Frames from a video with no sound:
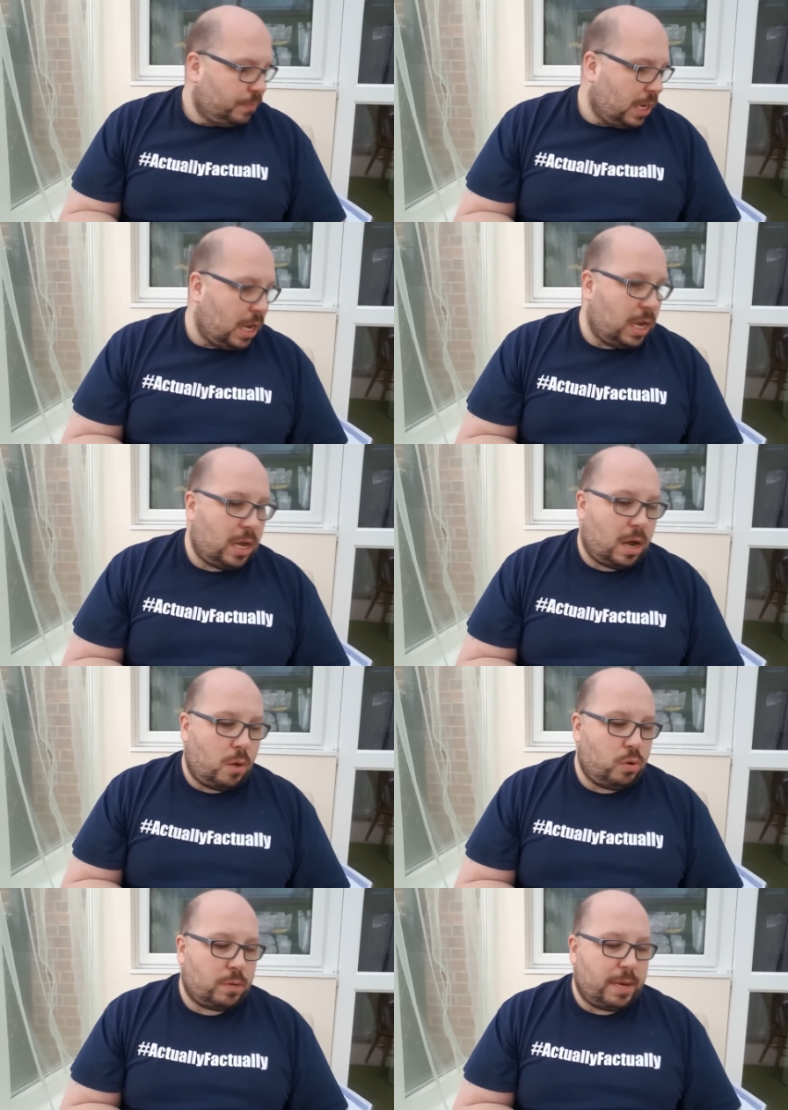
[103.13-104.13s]
Uh, I
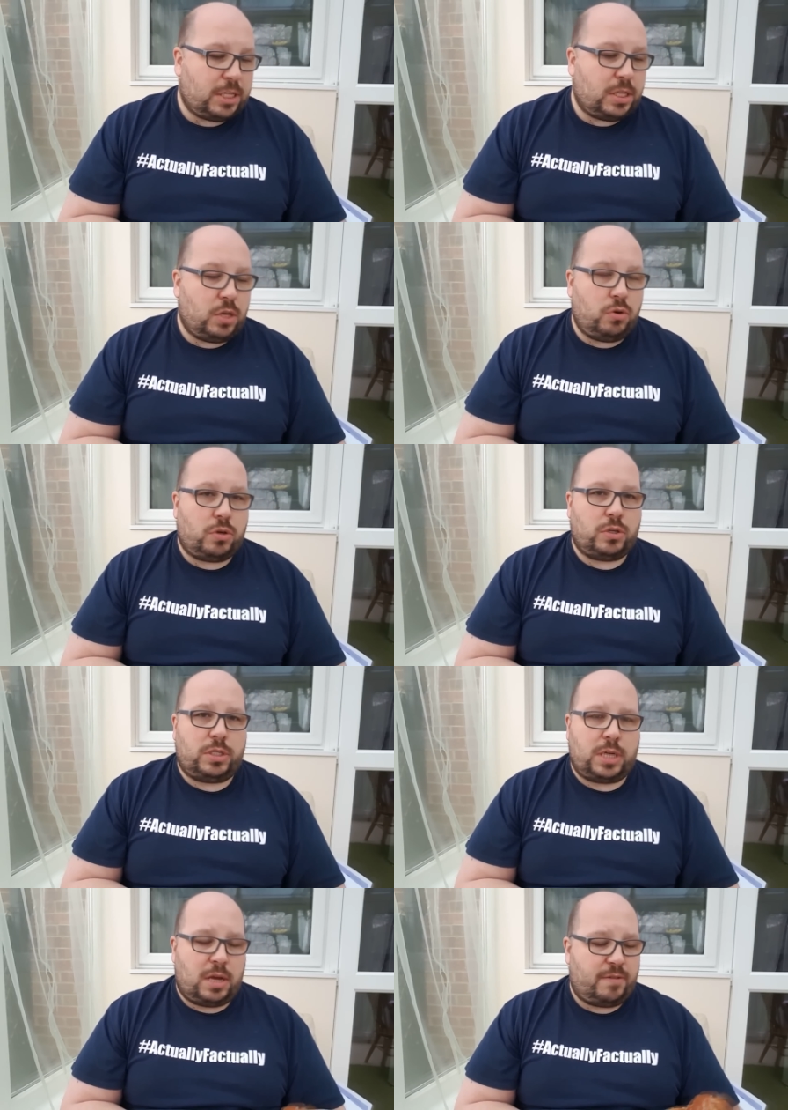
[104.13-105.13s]
would imagine that you
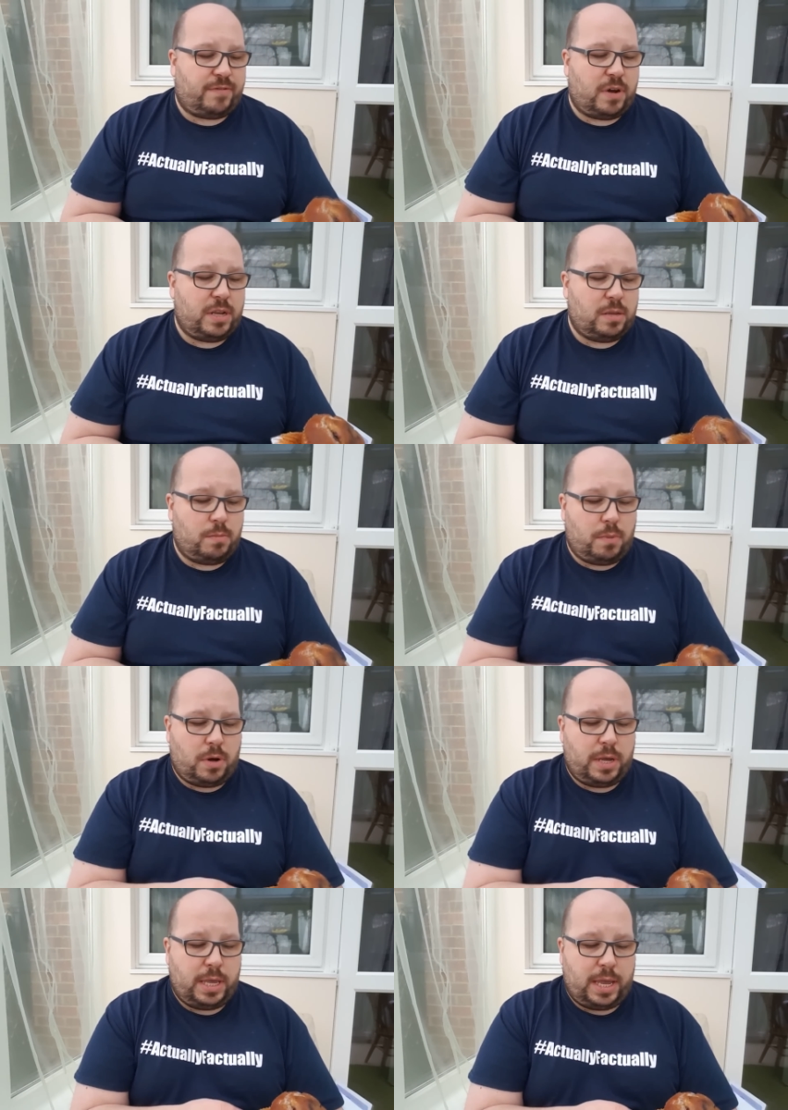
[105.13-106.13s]
could uh, find them
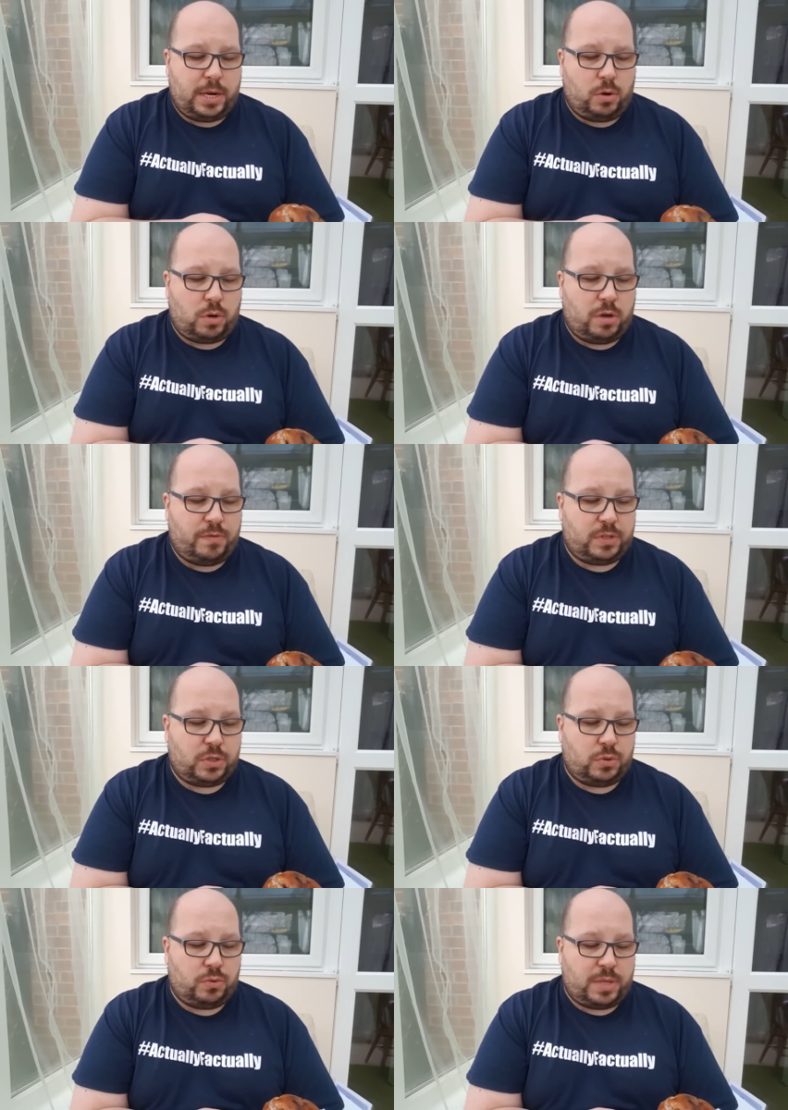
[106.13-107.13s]
by heading on over
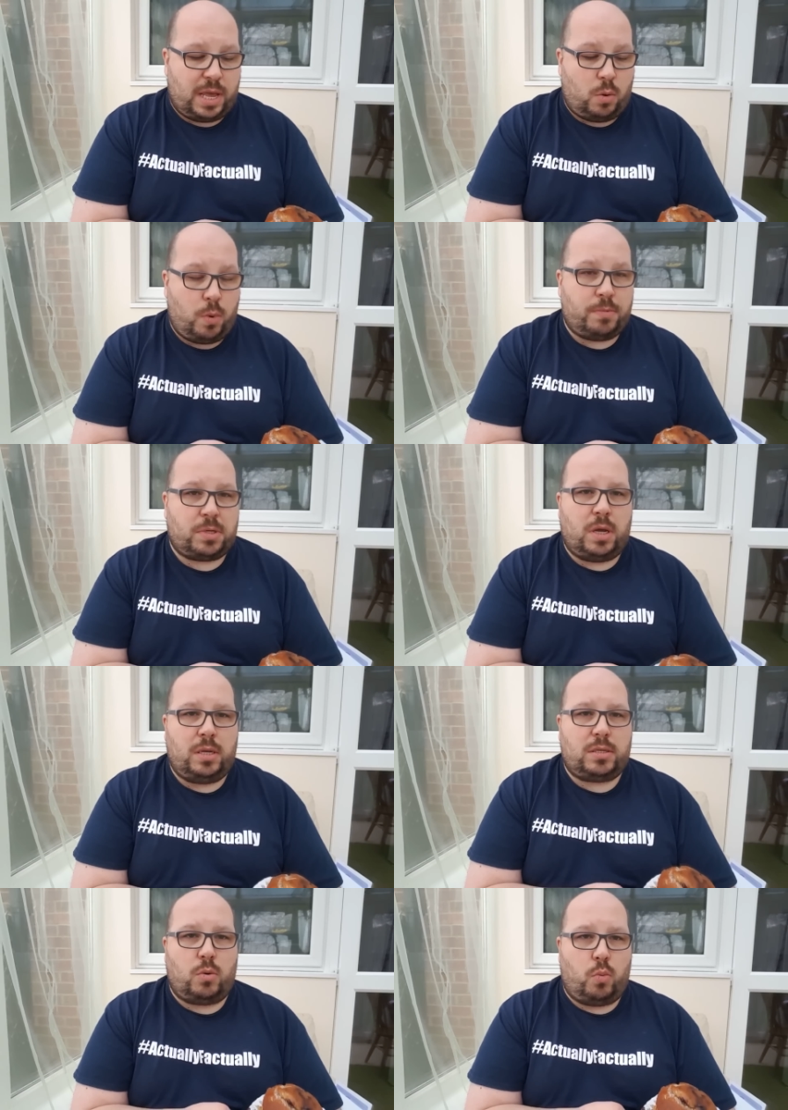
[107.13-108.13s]
to their
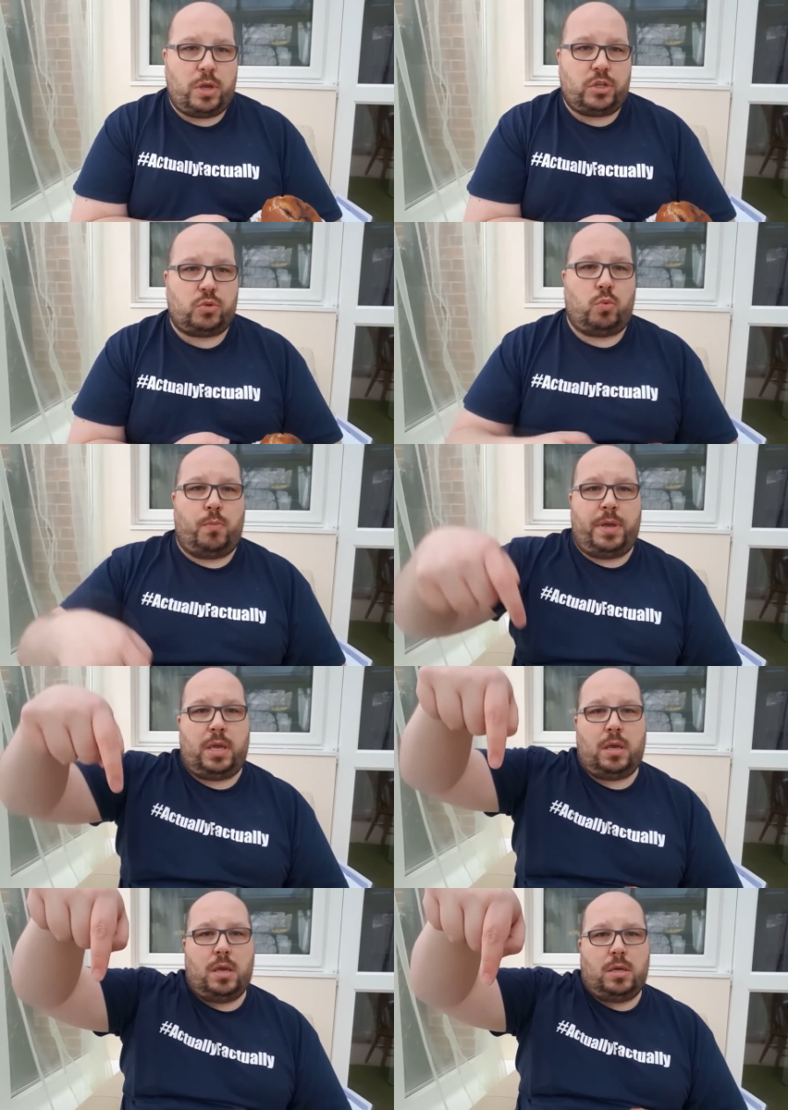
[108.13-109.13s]
website, which will
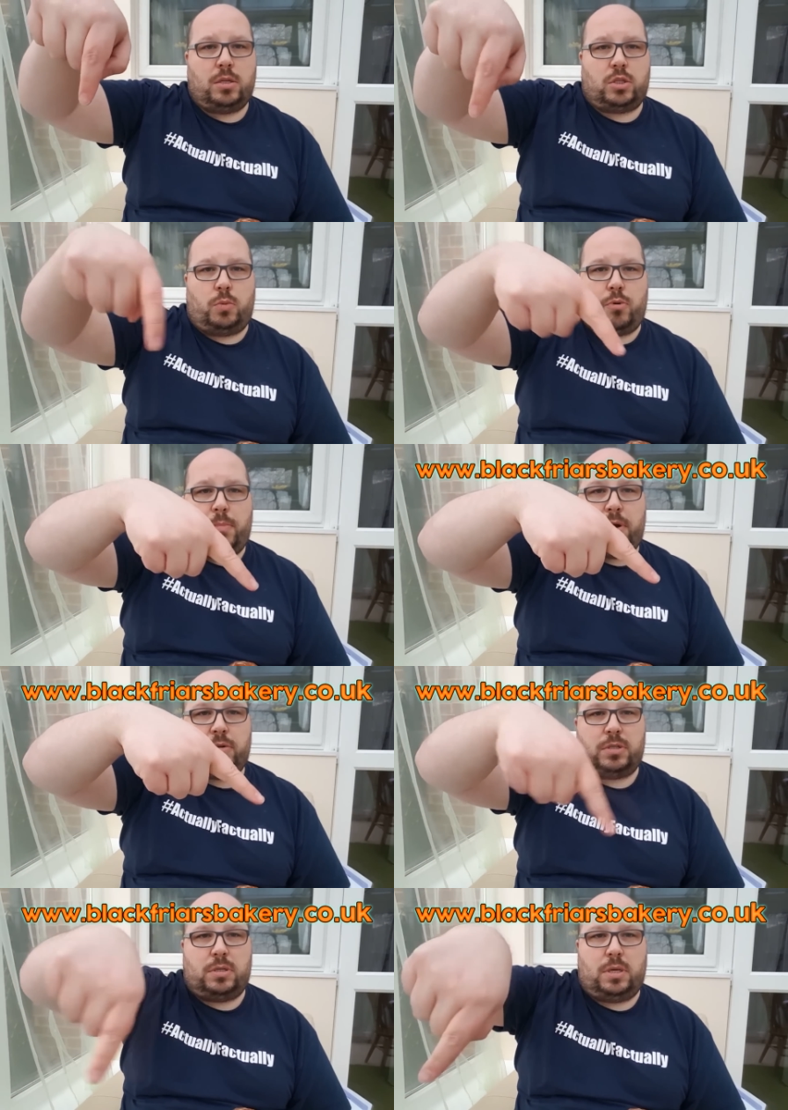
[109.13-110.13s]
be
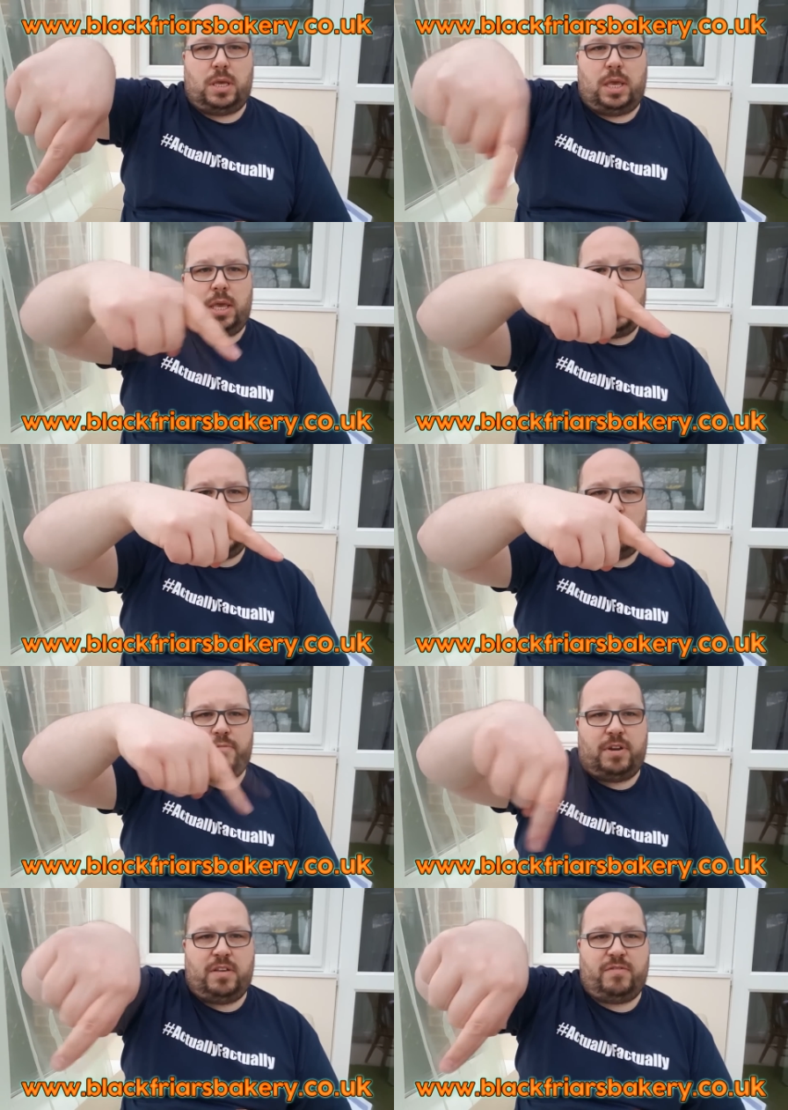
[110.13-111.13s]
superimposed here,
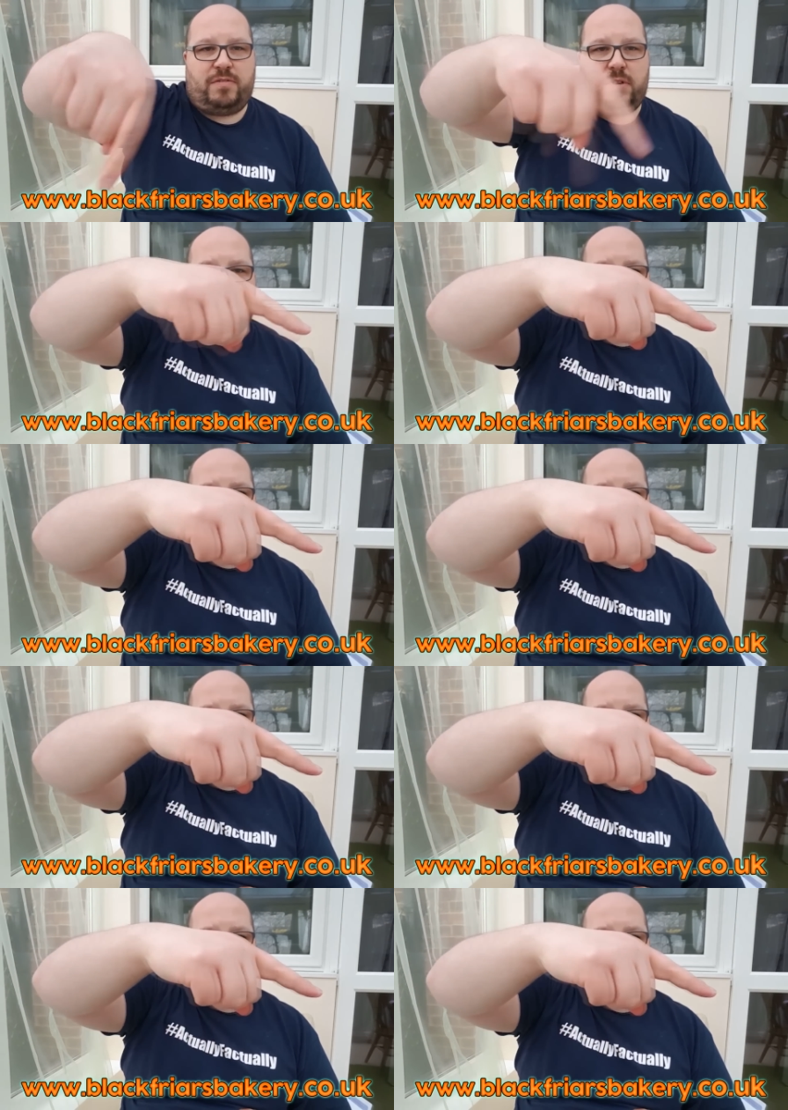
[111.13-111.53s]
hopefully, if